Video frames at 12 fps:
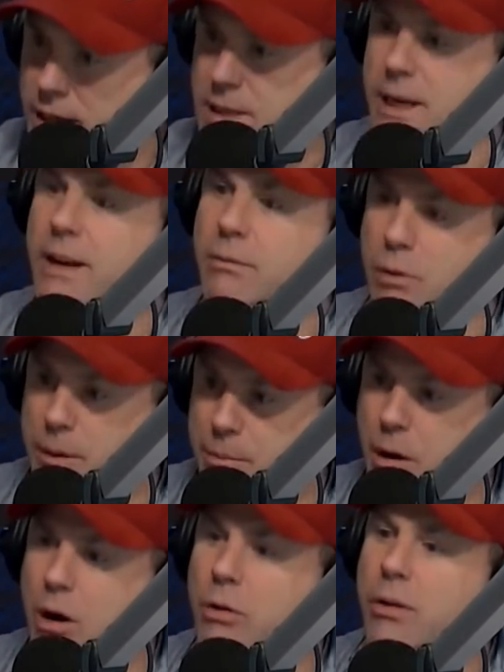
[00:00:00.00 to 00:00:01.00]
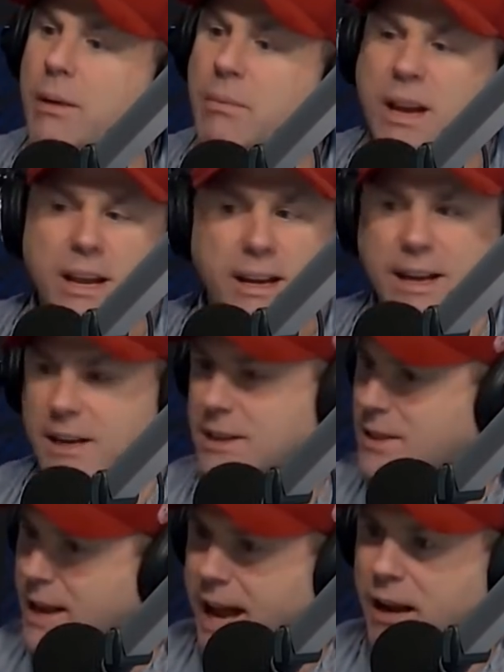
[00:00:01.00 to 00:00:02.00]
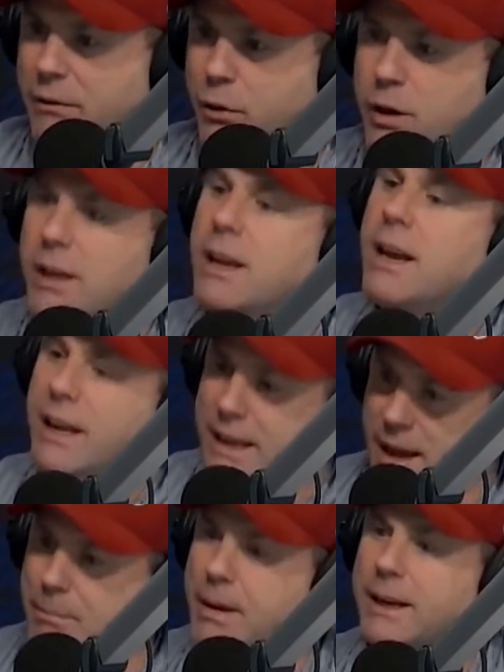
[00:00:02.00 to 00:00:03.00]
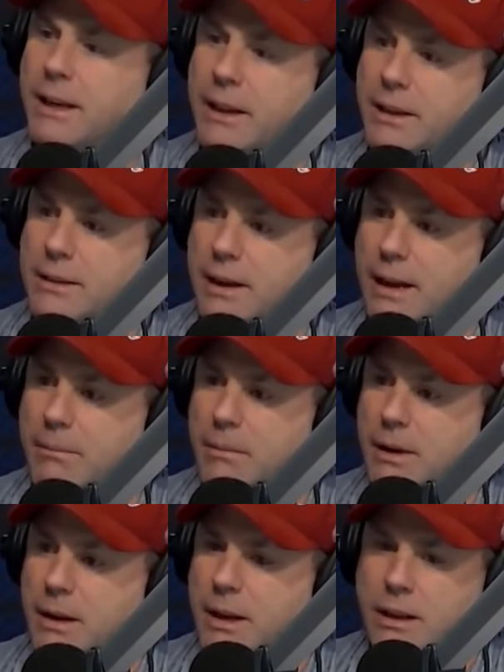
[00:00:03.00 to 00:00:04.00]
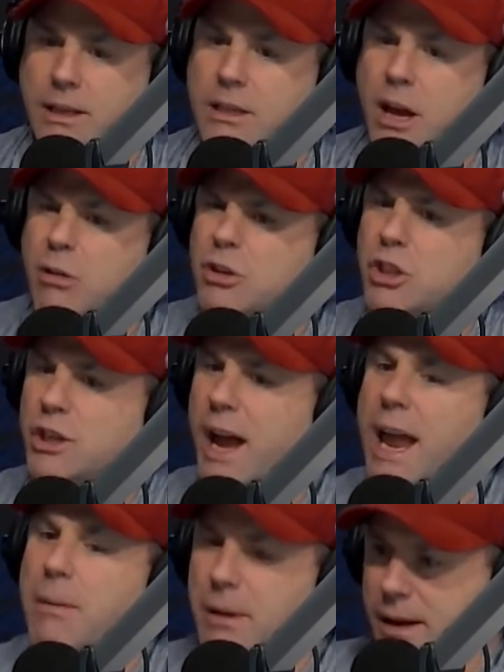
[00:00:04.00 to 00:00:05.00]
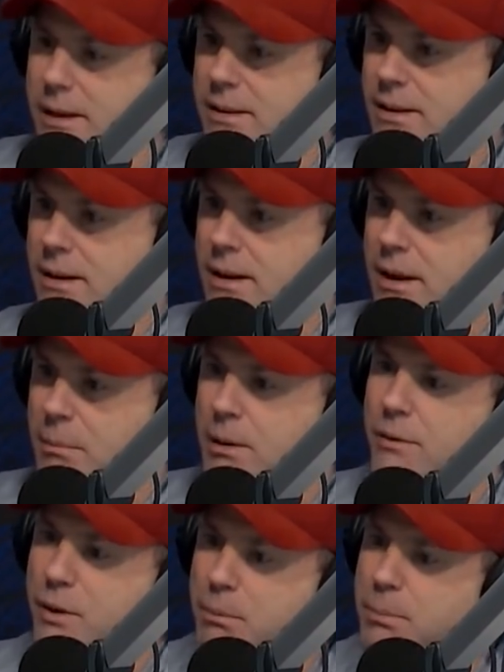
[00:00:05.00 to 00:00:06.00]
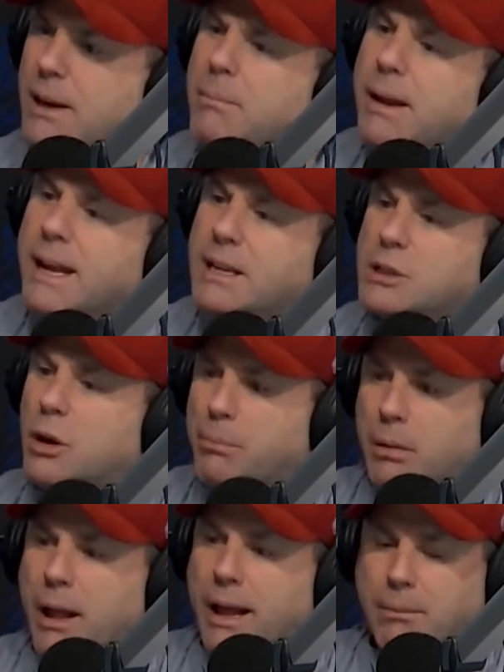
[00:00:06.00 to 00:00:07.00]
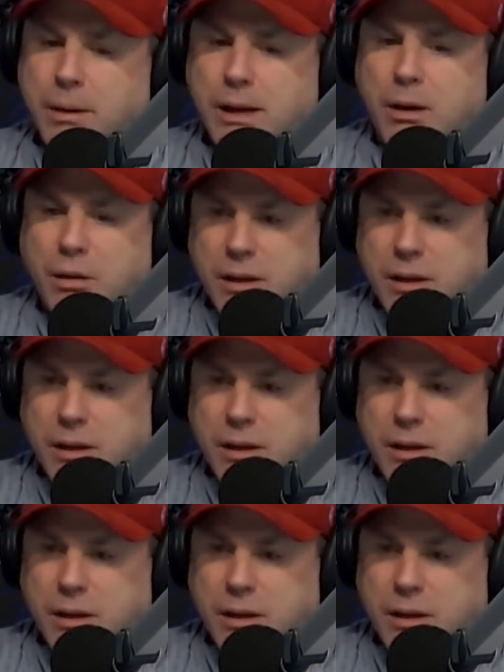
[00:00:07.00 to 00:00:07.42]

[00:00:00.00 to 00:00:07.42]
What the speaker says: reset, reprogram, get a stack of footy, come back into the team. There's no shame in it. But if your big man's not playing